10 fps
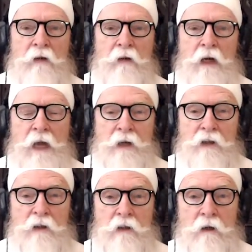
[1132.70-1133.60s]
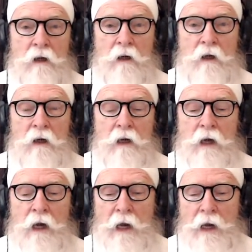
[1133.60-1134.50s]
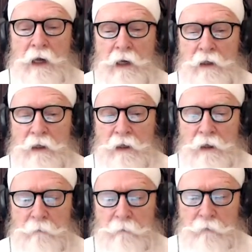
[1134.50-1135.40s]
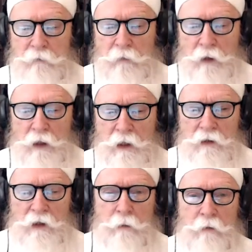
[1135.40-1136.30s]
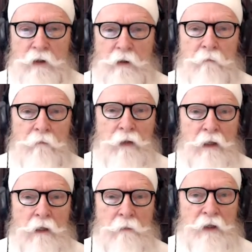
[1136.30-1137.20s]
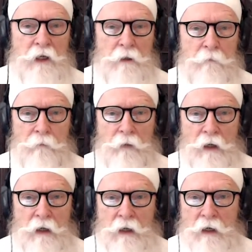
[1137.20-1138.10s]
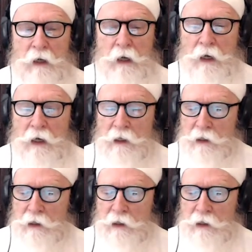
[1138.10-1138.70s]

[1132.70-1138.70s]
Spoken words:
a guest. And his name is Mandeep Singh. And